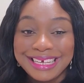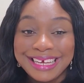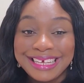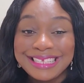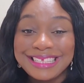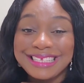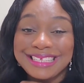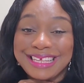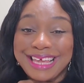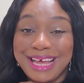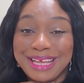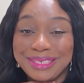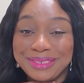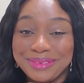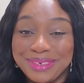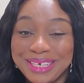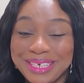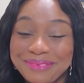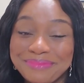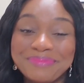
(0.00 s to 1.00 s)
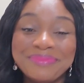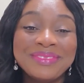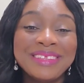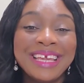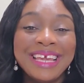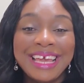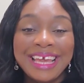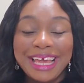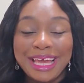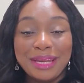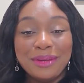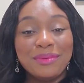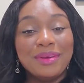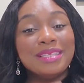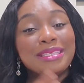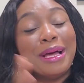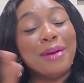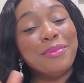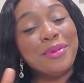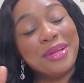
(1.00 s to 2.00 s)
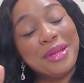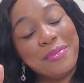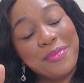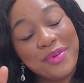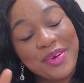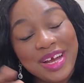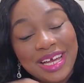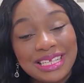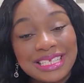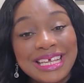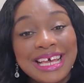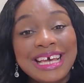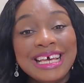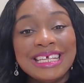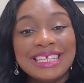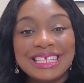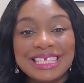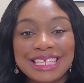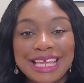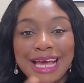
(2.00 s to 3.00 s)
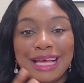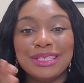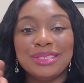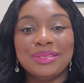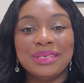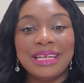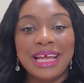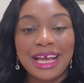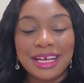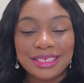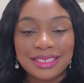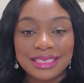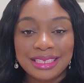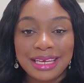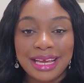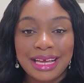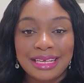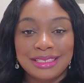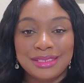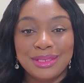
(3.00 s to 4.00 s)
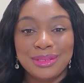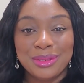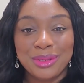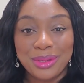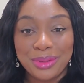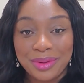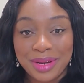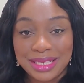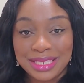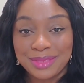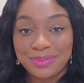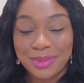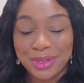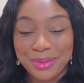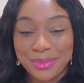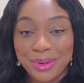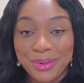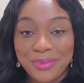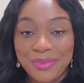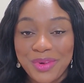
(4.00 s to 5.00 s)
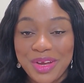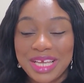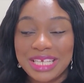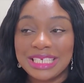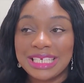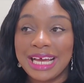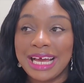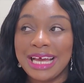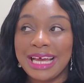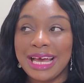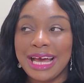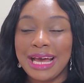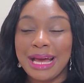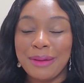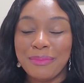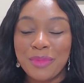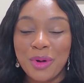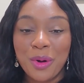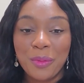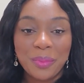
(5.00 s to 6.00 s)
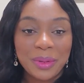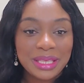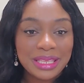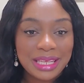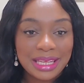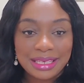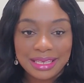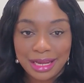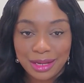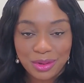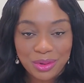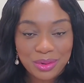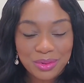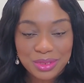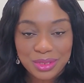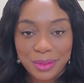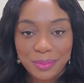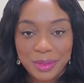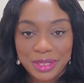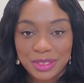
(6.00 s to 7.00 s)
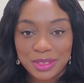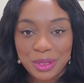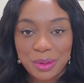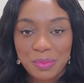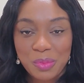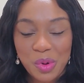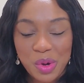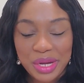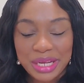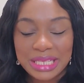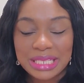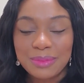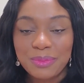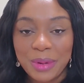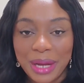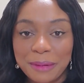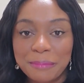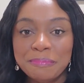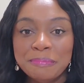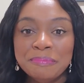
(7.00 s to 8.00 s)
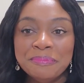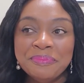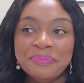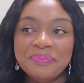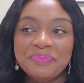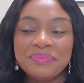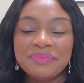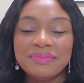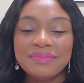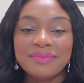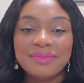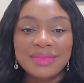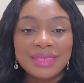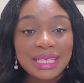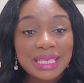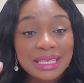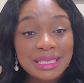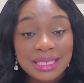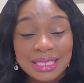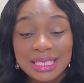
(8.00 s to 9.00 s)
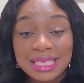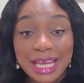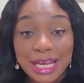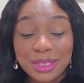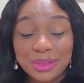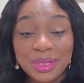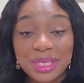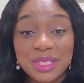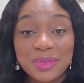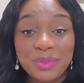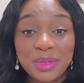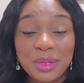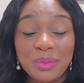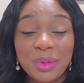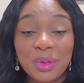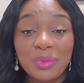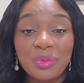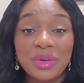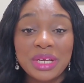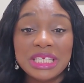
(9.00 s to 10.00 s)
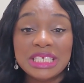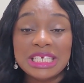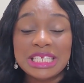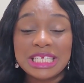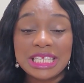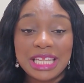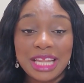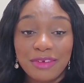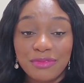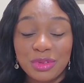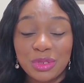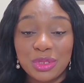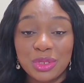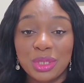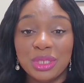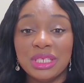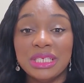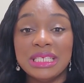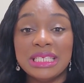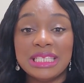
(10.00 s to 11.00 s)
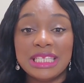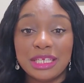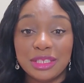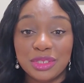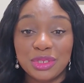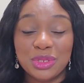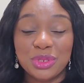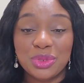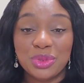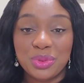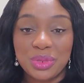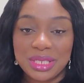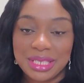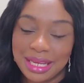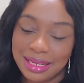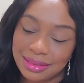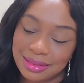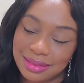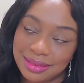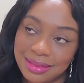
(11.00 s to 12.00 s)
Saskatchewan. Anyways, I'm not embarrassed. Saskatchewan actually has the lowest minimum wage. I'm hoping that goes up at some point, but Saskatchewan's minimum wage is $11.32.